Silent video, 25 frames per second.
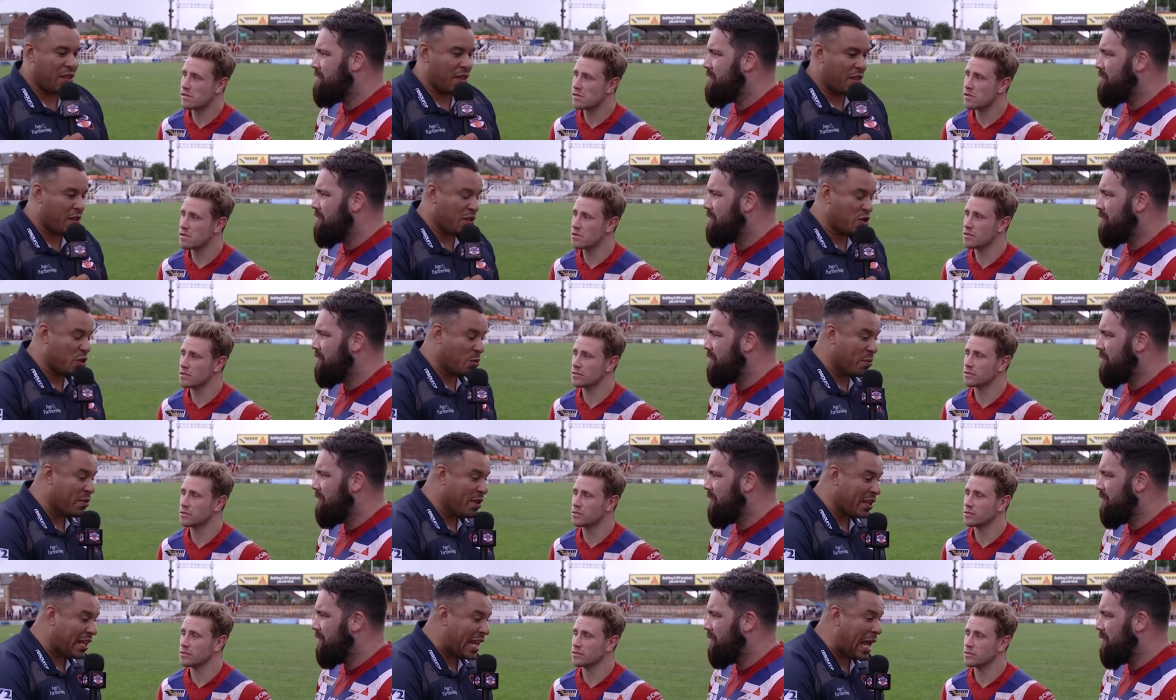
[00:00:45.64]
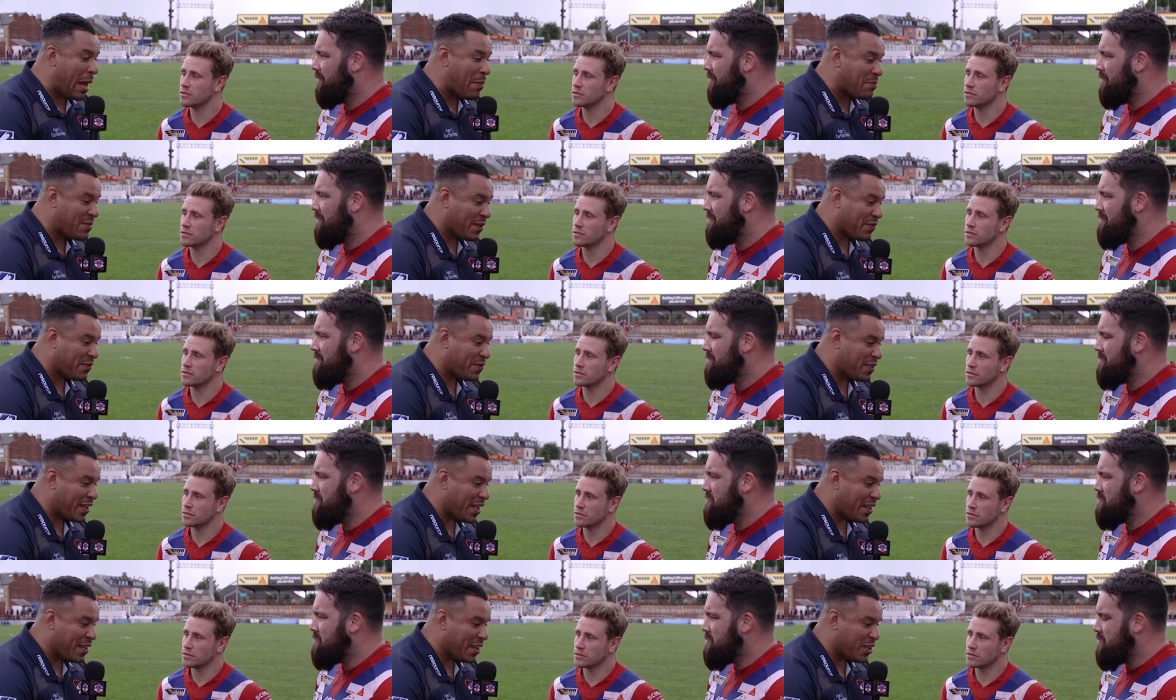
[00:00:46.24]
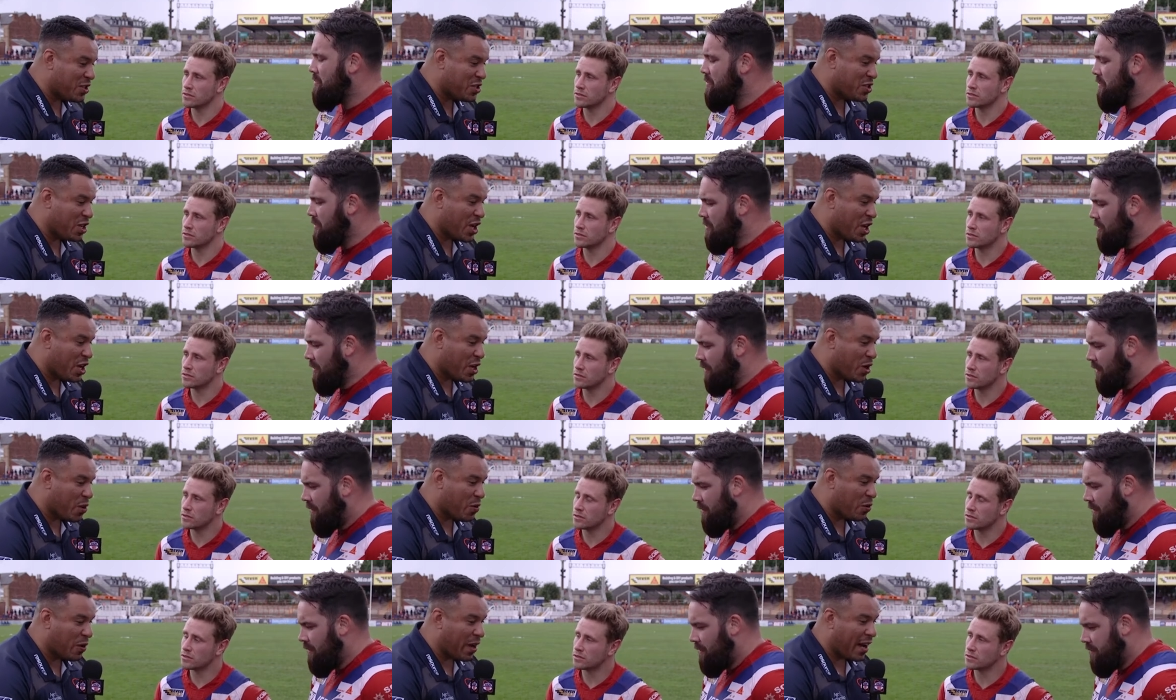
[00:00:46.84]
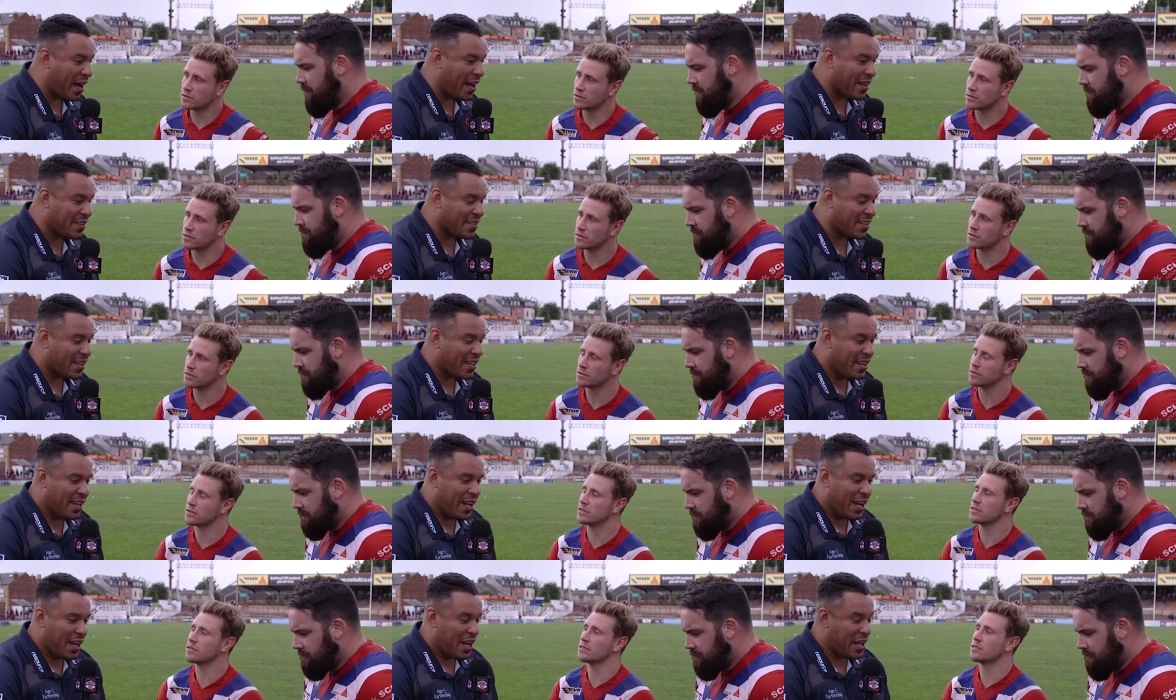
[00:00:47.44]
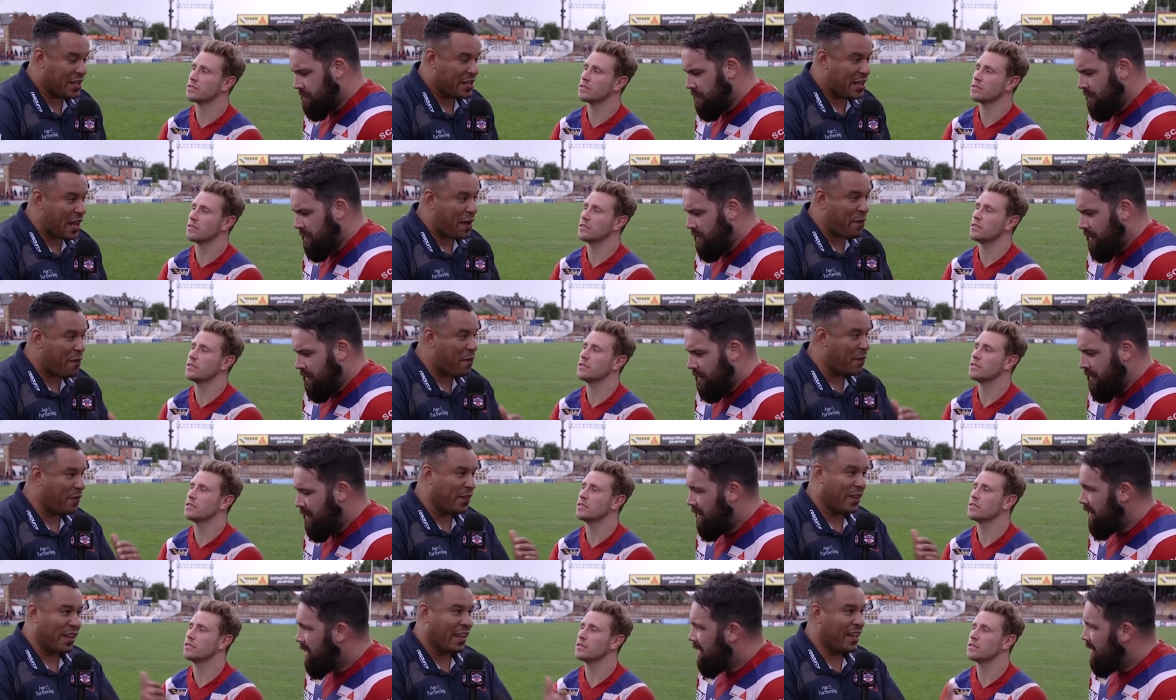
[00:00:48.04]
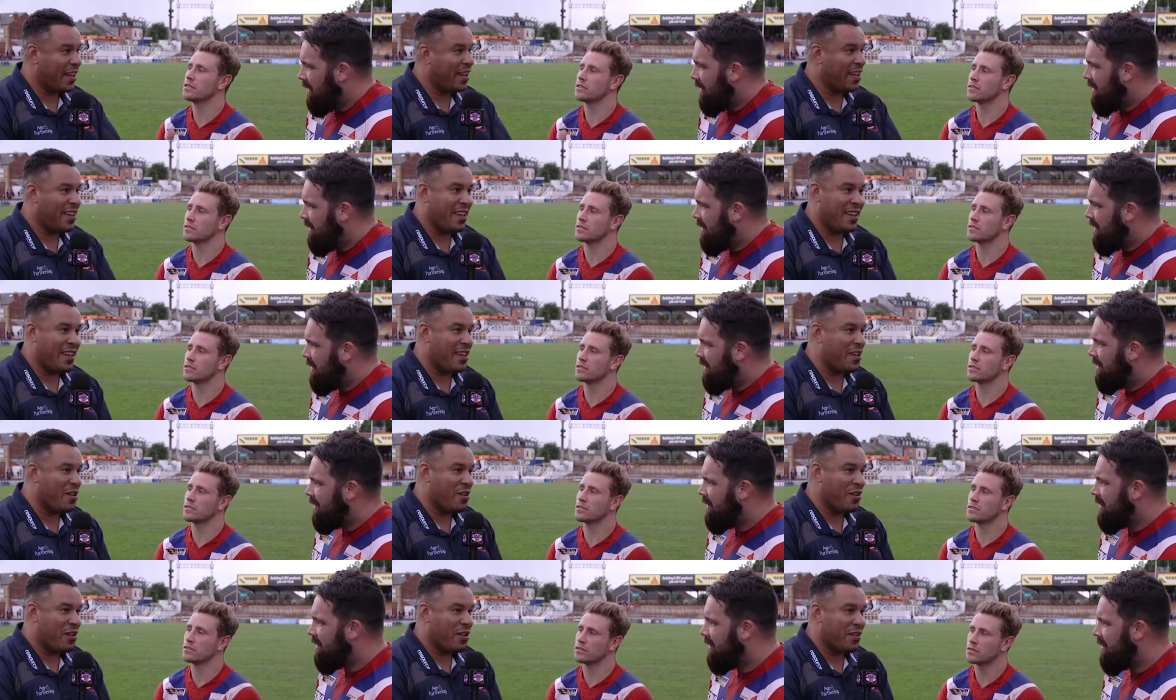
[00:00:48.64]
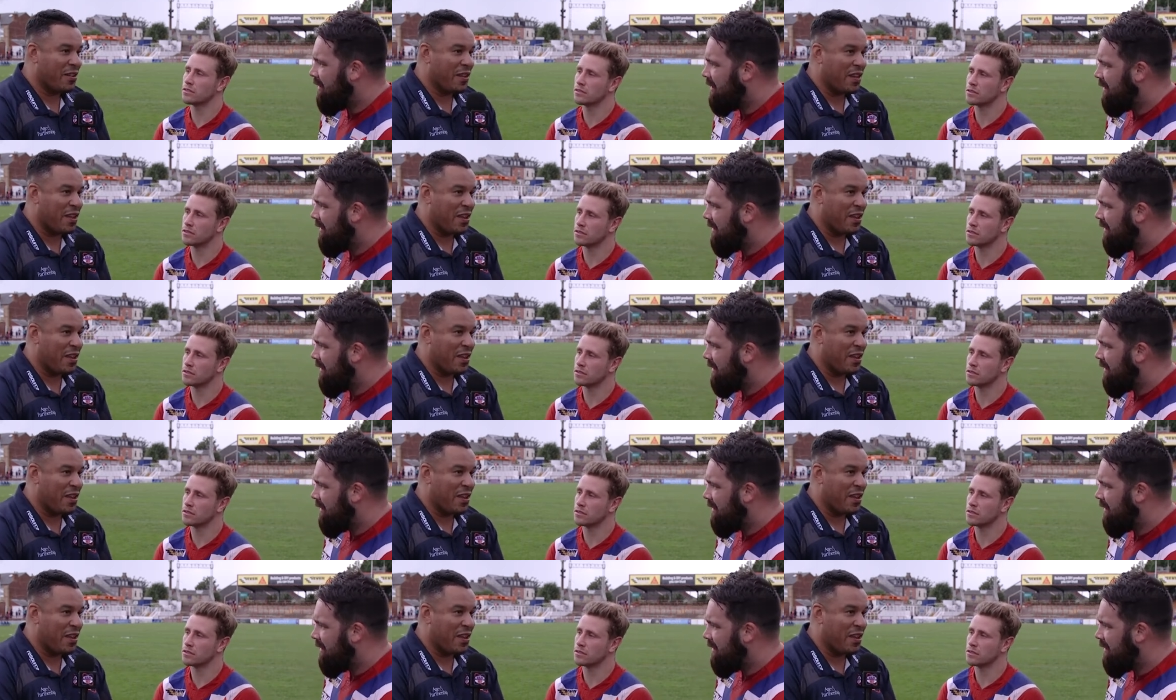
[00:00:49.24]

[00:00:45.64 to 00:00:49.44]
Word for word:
Speaker 1: some of the games I've seen this year, you guys, definitely, you know,